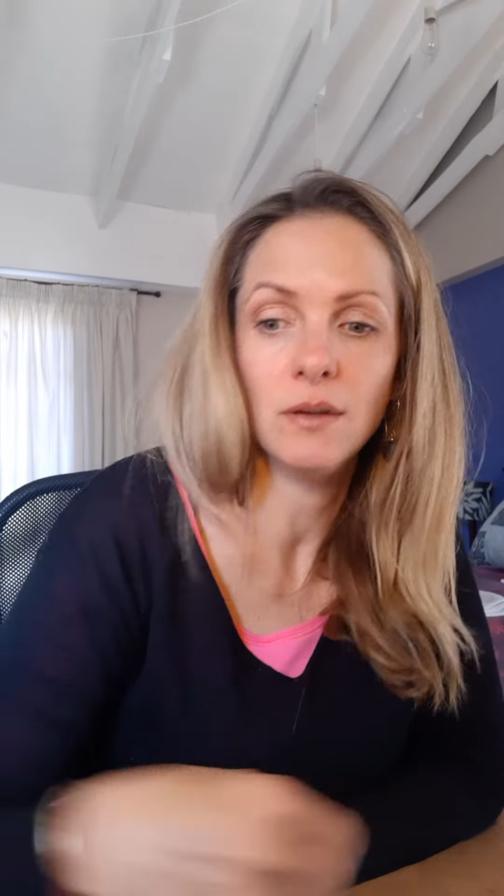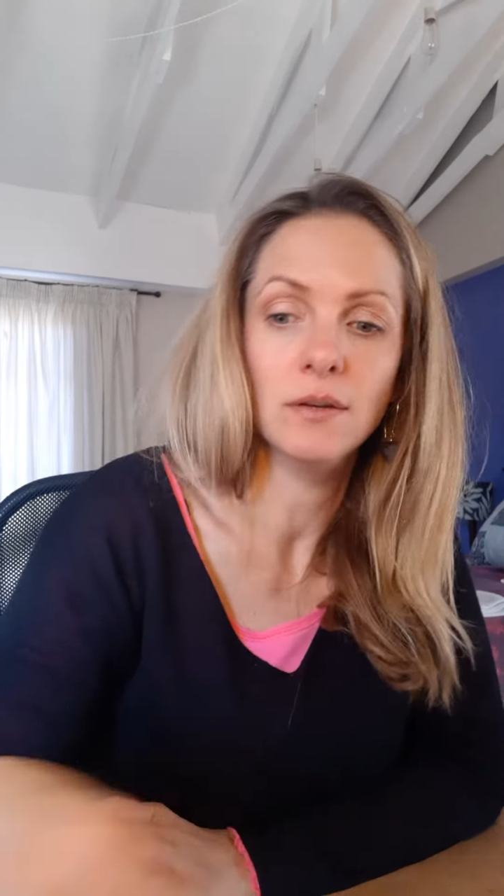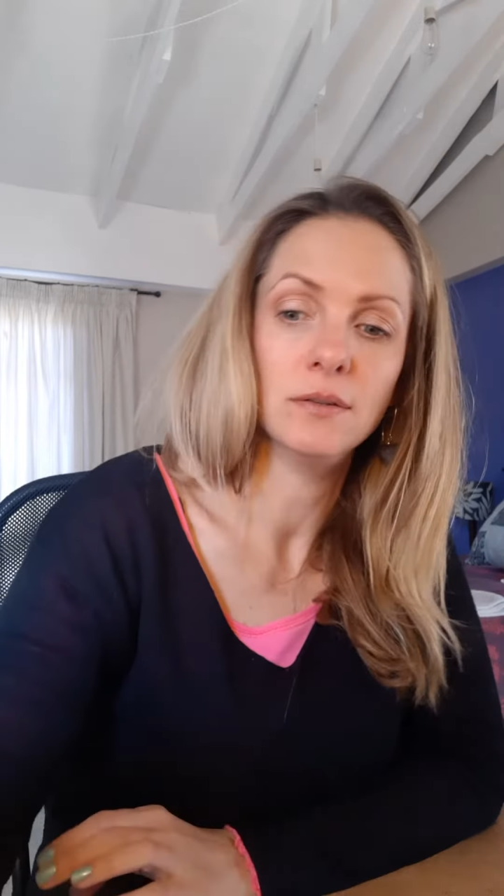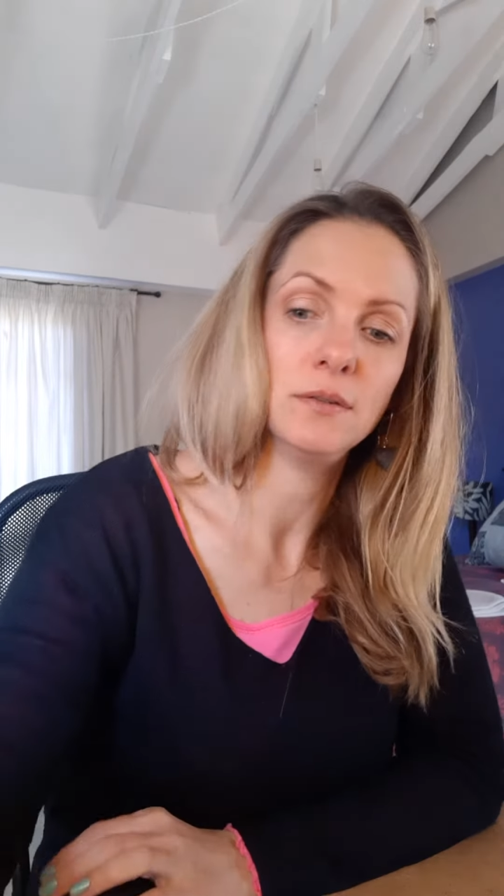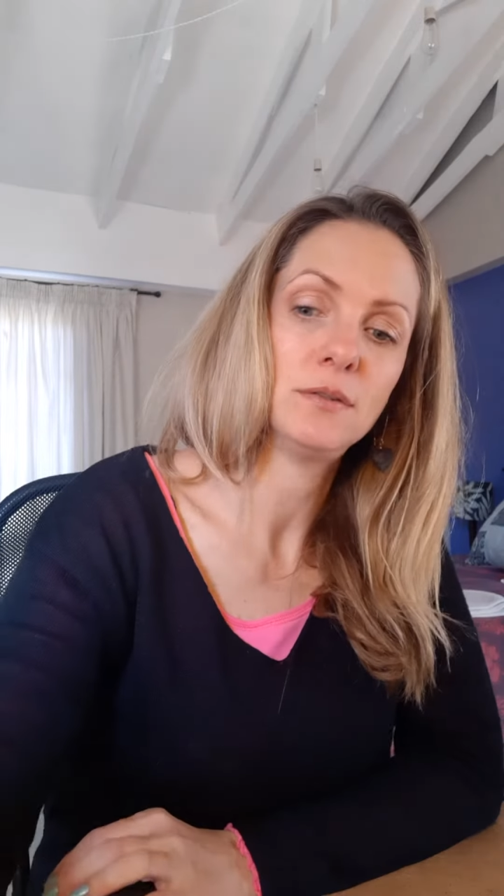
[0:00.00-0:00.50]

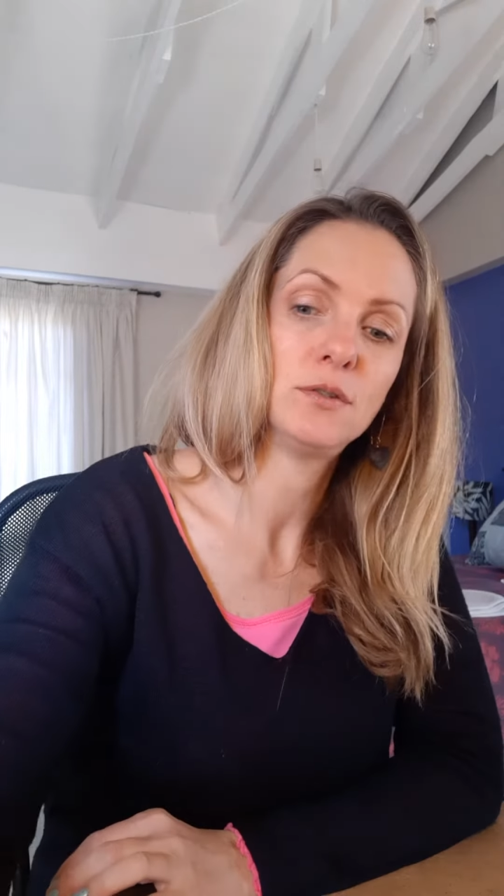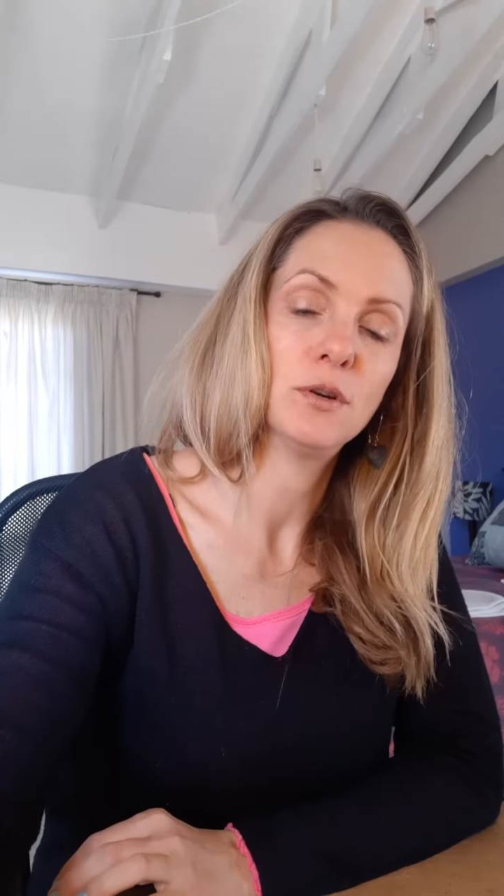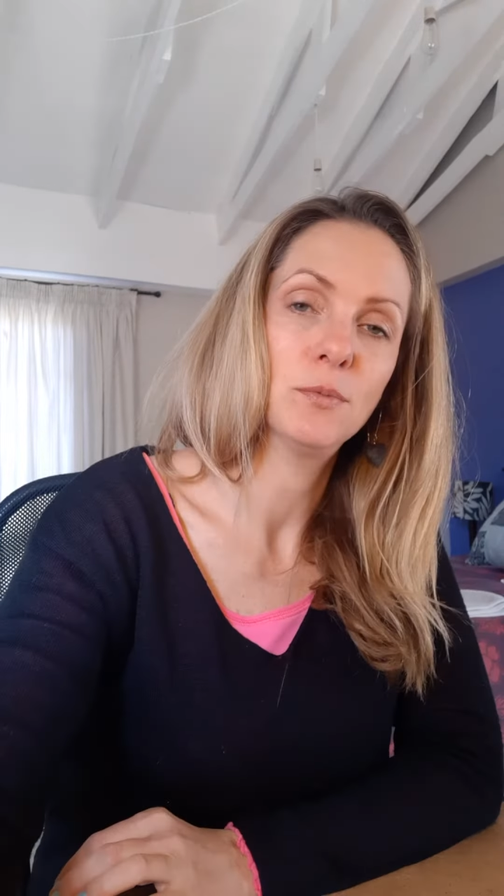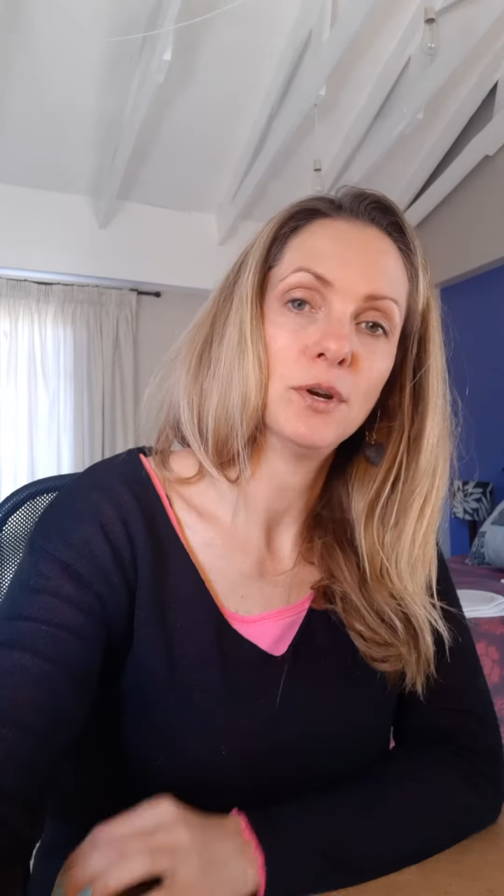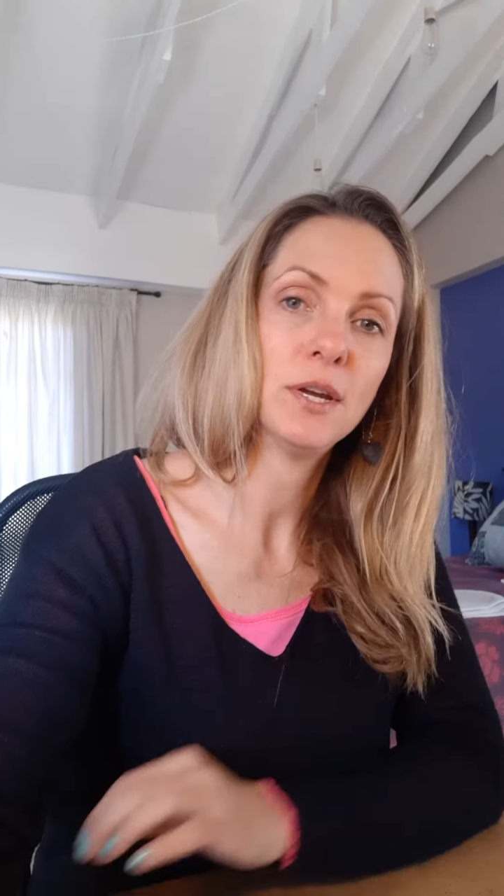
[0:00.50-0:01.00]
is
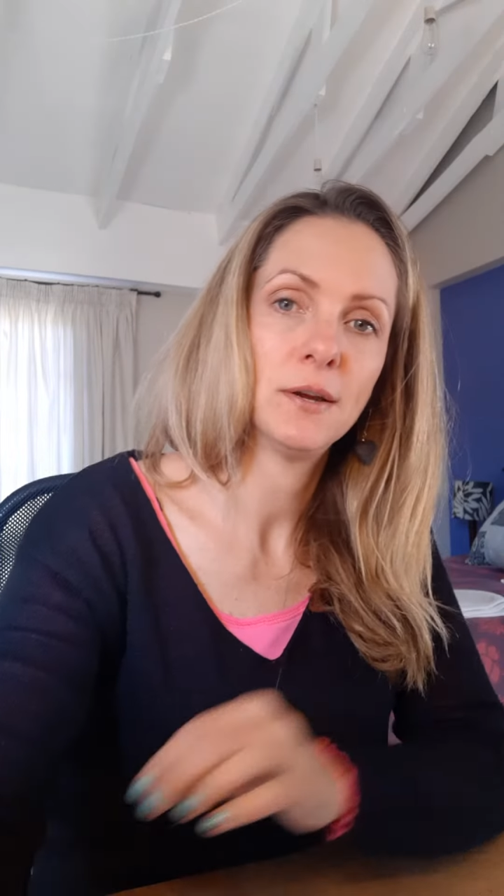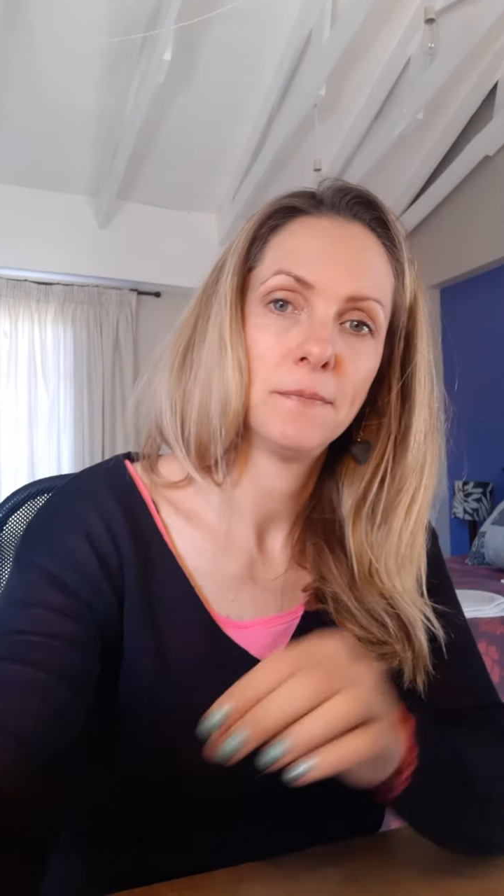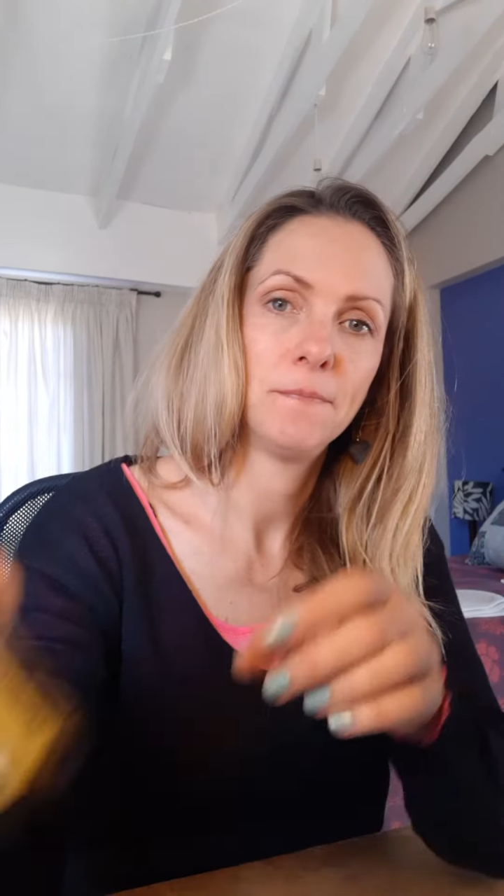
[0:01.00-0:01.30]
turmeric.